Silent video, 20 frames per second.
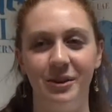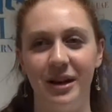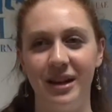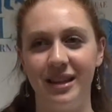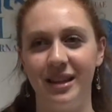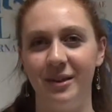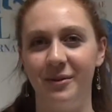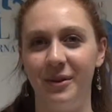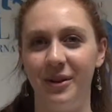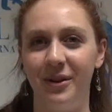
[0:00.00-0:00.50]
I
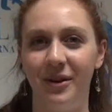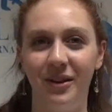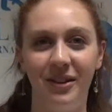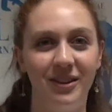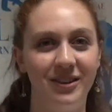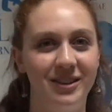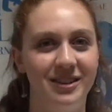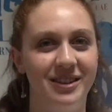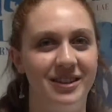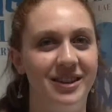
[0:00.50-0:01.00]
think we all
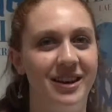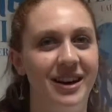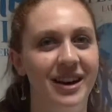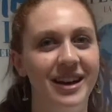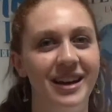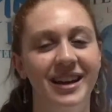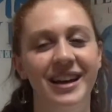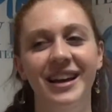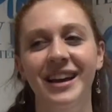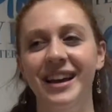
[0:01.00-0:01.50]
learned a
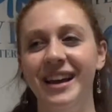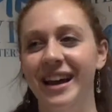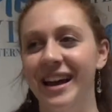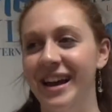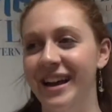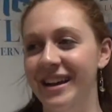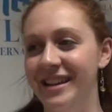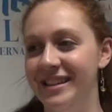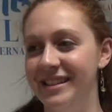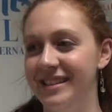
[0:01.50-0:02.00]
lot
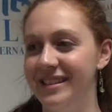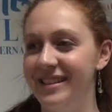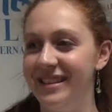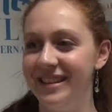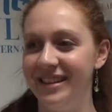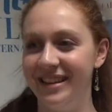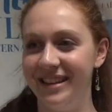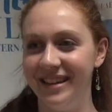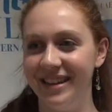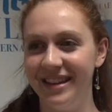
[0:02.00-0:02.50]
and
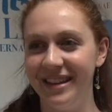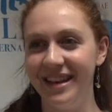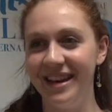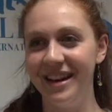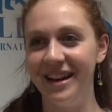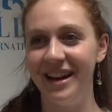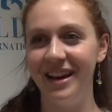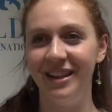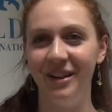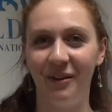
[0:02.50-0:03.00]

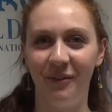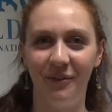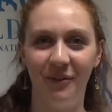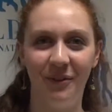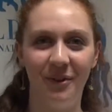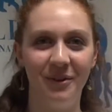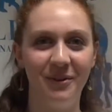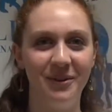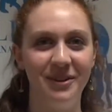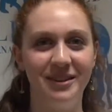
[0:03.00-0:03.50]
yeah, I look
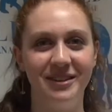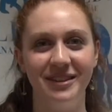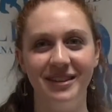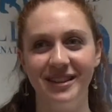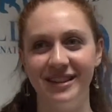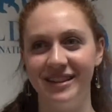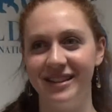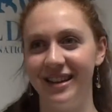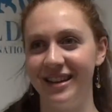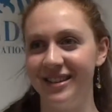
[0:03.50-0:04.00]
forward to
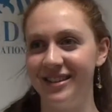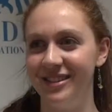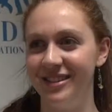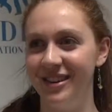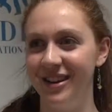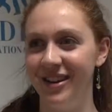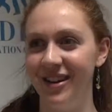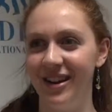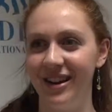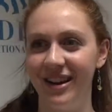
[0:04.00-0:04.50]
this
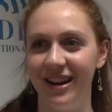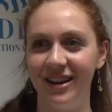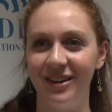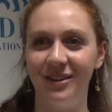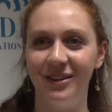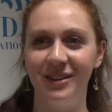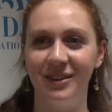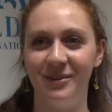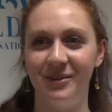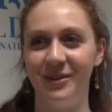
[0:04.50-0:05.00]
next year and I
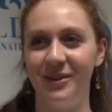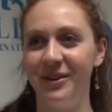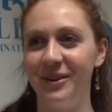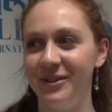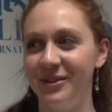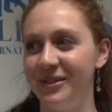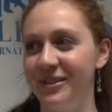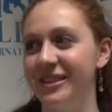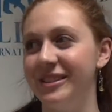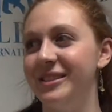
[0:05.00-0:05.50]
know that we're
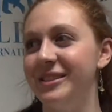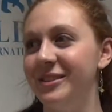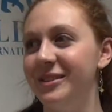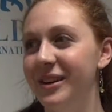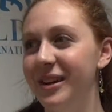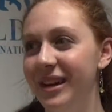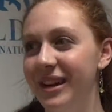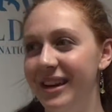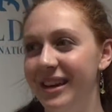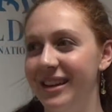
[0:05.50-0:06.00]
all going
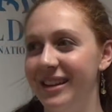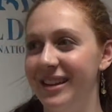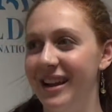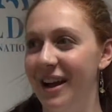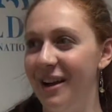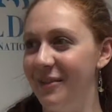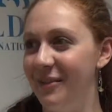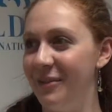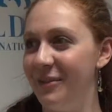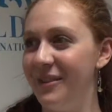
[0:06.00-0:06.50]
to
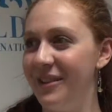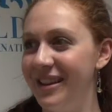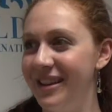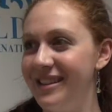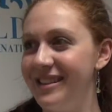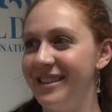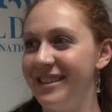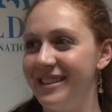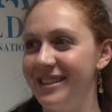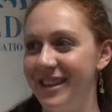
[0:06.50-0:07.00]
have a
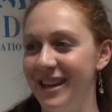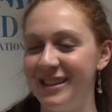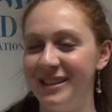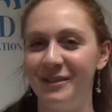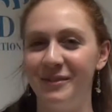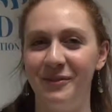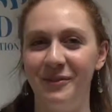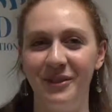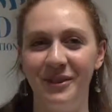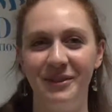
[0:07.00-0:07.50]
really
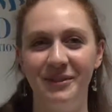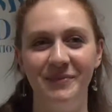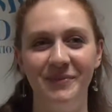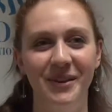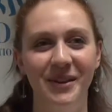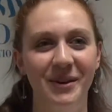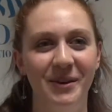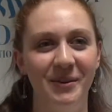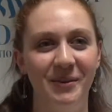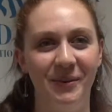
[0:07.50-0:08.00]

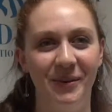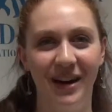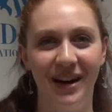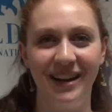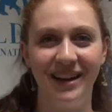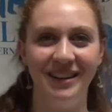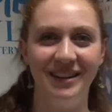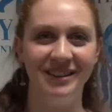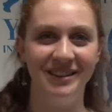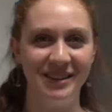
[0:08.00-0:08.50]
successful
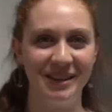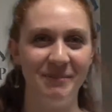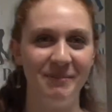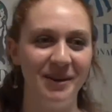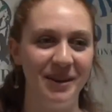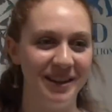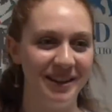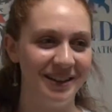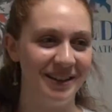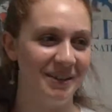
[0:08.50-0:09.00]

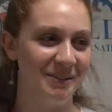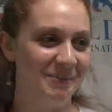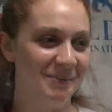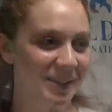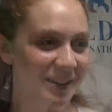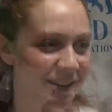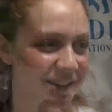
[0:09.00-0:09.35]
YLDP club.